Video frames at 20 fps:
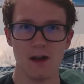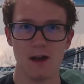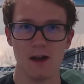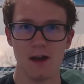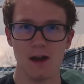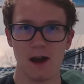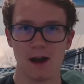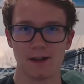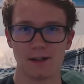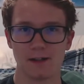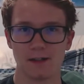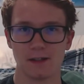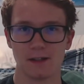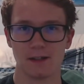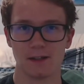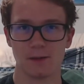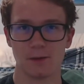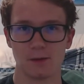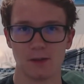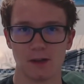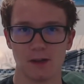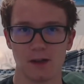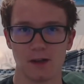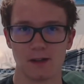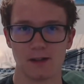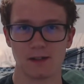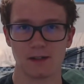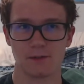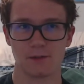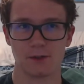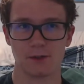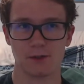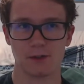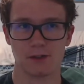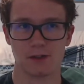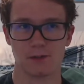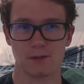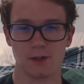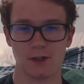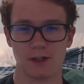I did later realize after doing
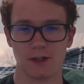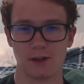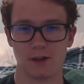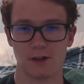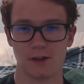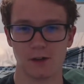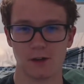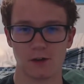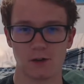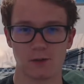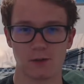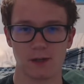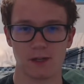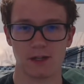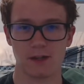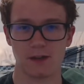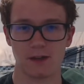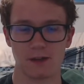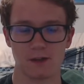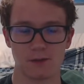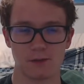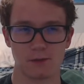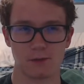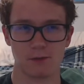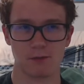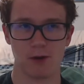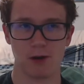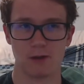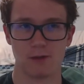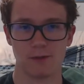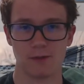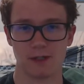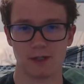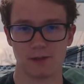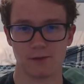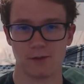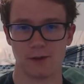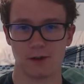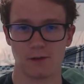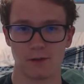some reading on the Arch Wiki that this was probably because
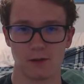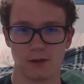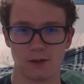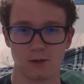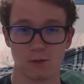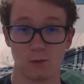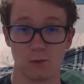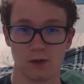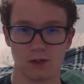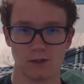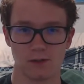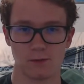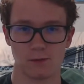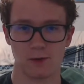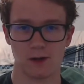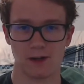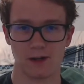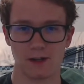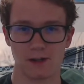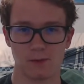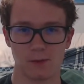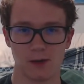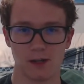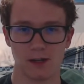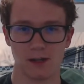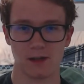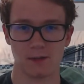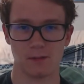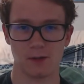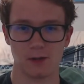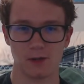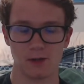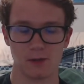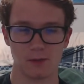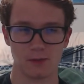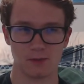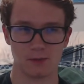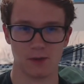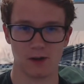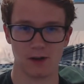Firefox wasn't running in Wayland mode. It
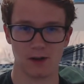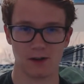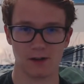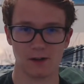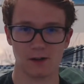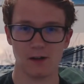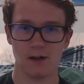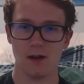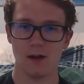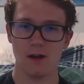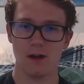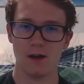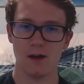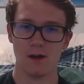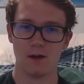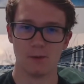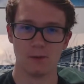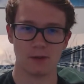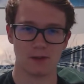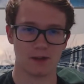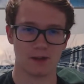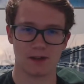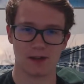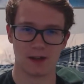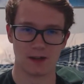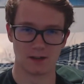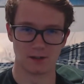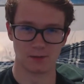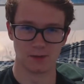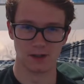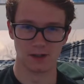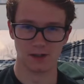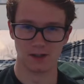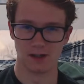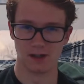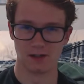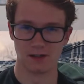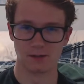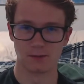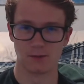was running with like X
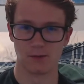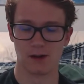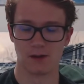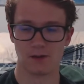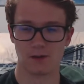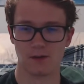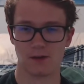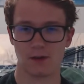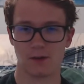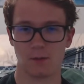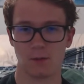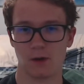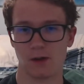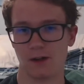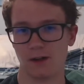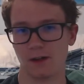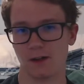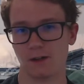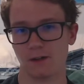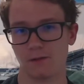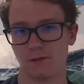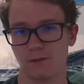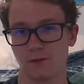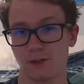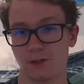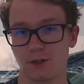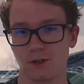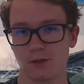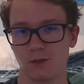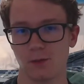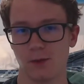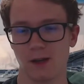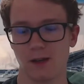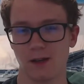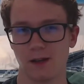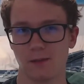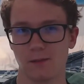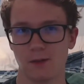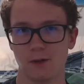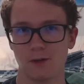Wayland rather than running in an official
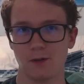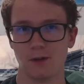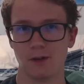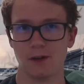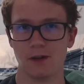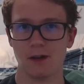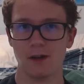Wayland mode.